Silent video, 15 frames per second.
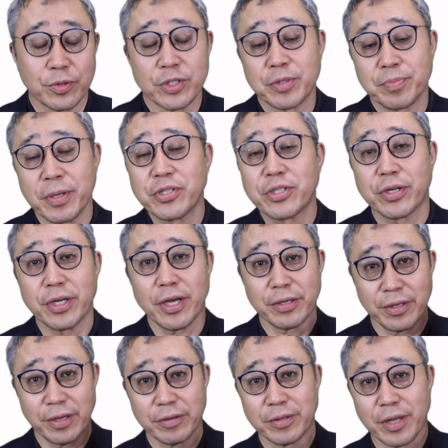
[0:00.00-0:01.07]
especially I
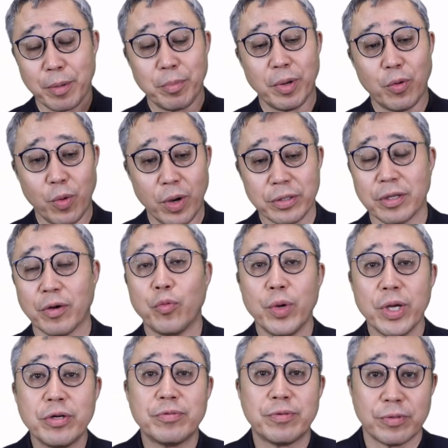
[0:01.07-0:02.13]
think number one, the
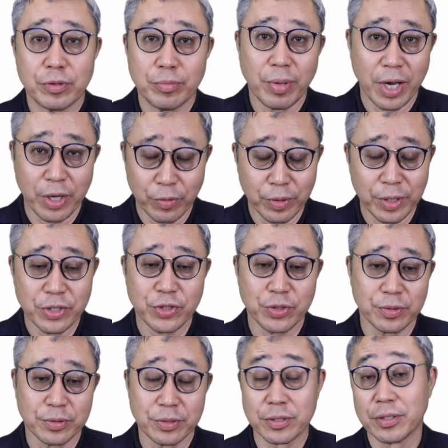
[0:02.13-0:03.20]
willful
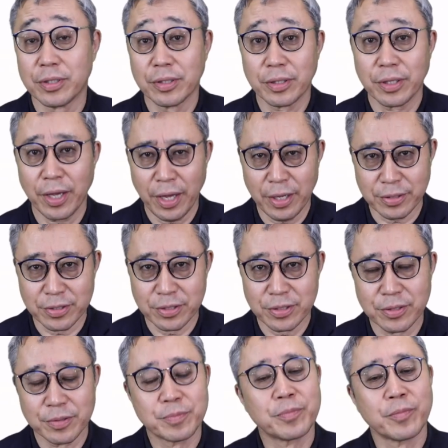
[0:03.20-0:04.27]
violations case,